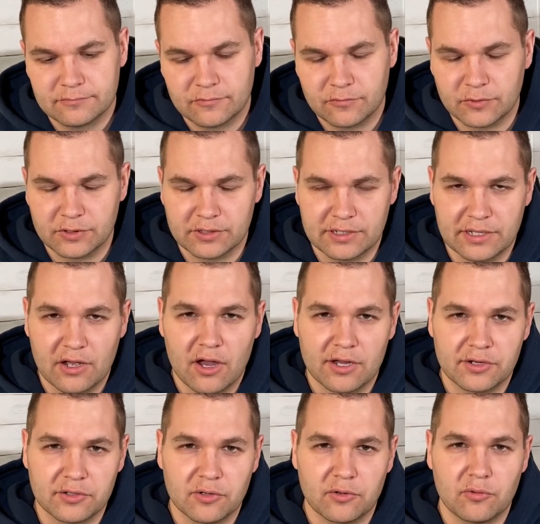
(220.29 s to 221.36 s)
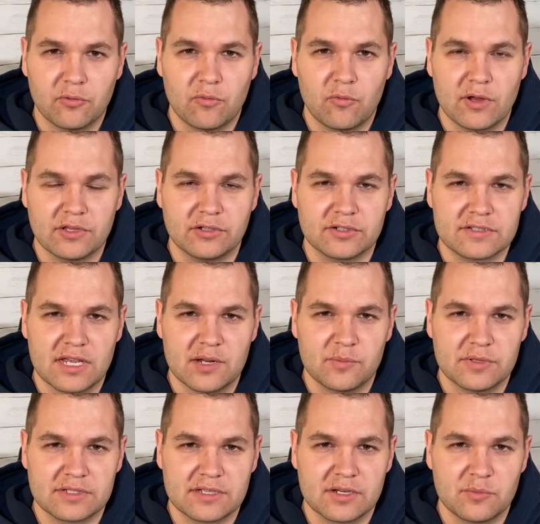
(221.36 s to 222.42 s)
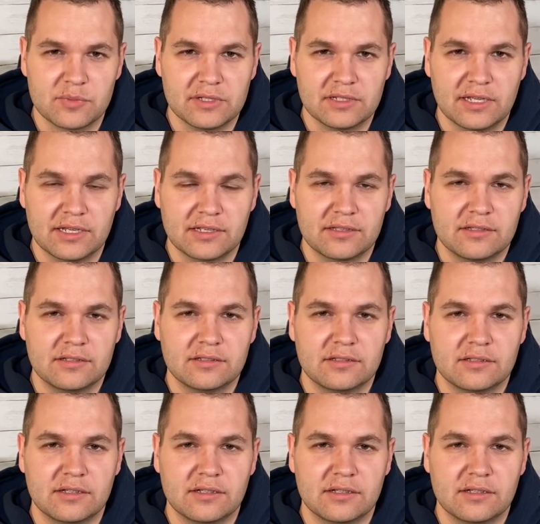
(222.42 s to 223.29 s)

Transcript: for the audio what your setup is going to be like.